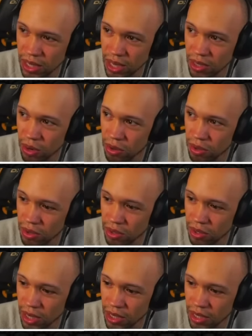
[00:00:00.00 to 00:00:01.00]
total
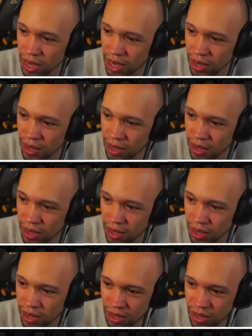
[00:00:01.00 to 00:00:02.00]
on 10 side.
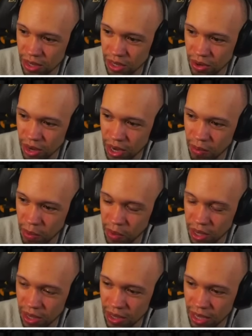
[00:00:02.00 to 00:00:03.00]
Is there any way we
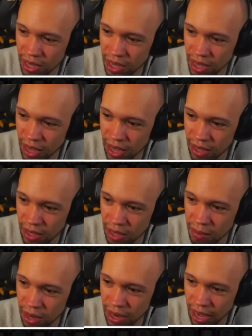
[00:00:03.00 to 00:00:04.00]
can like get
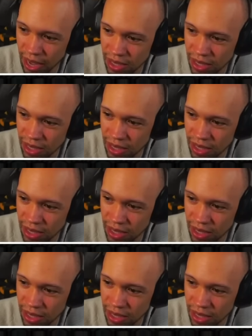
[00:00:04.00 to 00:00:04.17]
Gimon X